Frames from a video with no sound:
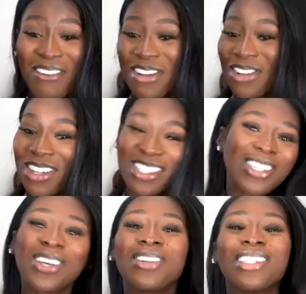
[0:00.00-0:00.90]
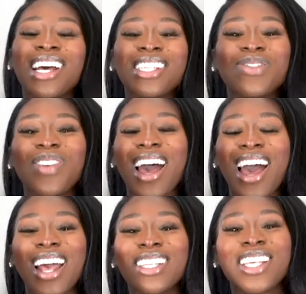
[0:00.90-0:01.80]
We've got two dust
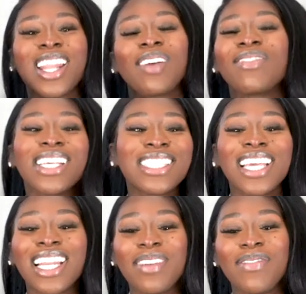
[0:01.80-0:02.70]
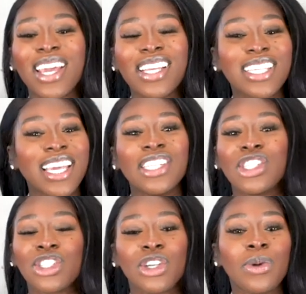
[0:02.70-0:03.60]
bags. So that basically means each
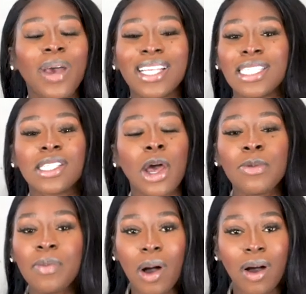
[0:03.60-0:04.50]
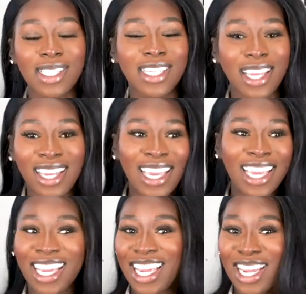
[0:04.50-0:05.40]
shoe has its own party
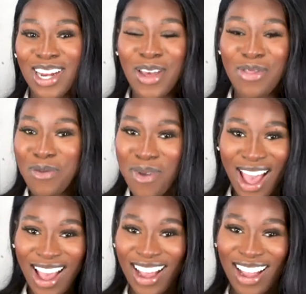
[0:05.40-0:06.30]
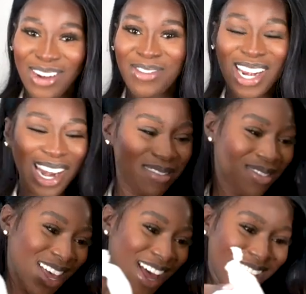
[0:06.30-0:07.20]
in the bag. We
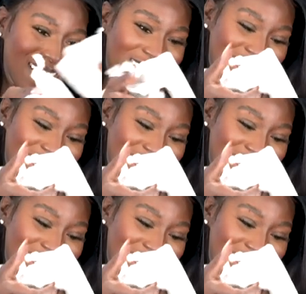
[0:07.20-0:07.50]
love that.